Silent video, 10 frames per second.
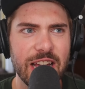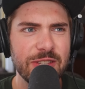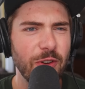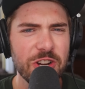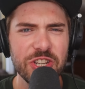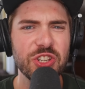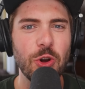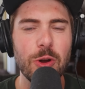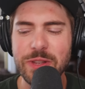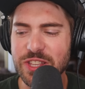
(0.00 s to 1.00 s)
Mm. As far as
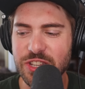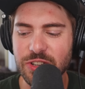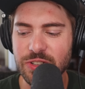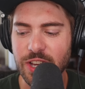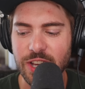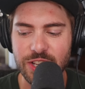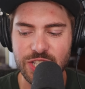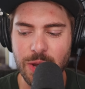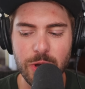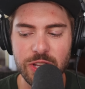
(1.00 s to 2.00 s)
scorpions, dude,
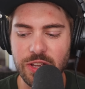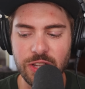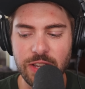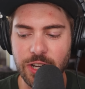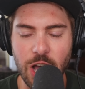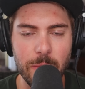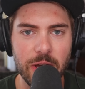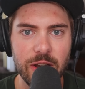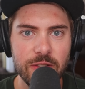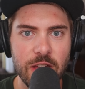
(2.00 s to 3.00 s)
someone leave a
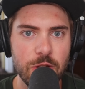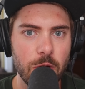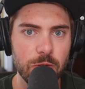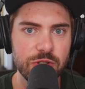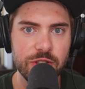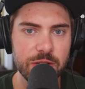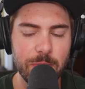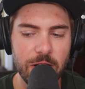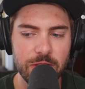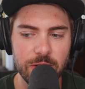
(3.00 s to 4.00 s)
comment that knows this
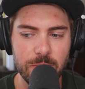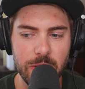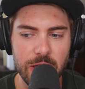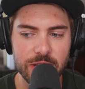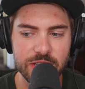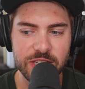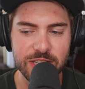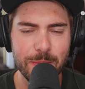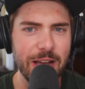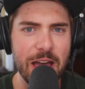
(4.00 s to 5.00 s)
better than me, because this
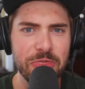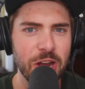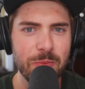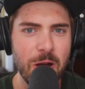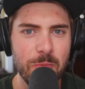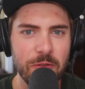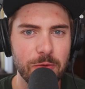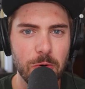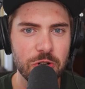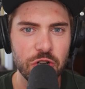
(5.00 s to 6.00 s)
is something I thought about
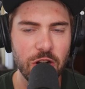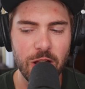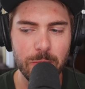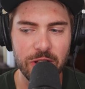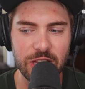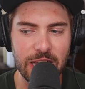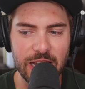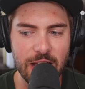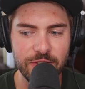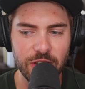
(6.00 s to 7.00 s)
before trail, but
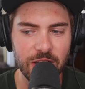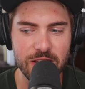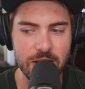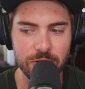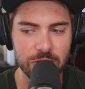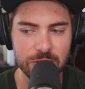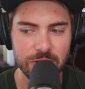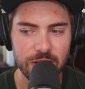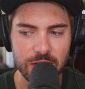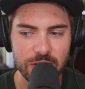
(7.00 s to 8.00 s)
like I feel like I never
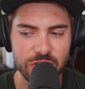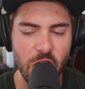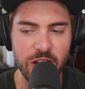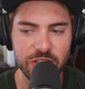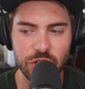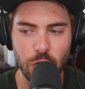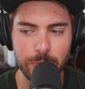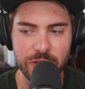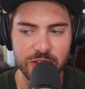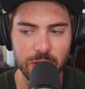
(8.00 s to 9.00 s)
saw any
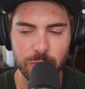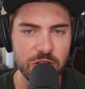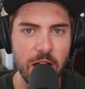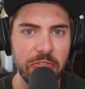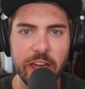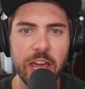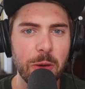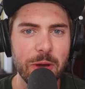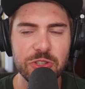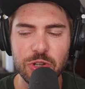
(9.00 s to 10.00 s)
scorpions, and I was not
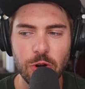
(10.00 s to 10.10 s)
thinking about